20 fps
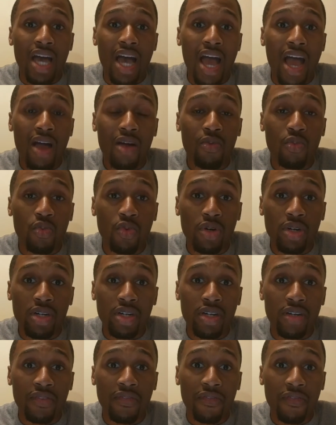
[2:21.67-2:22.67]
I
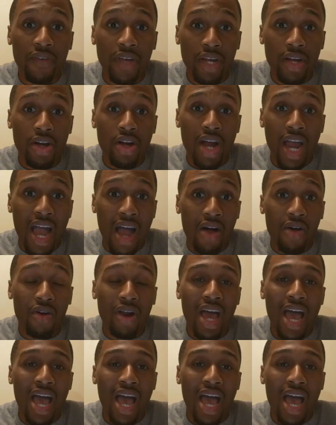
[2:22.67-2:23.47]
would figure out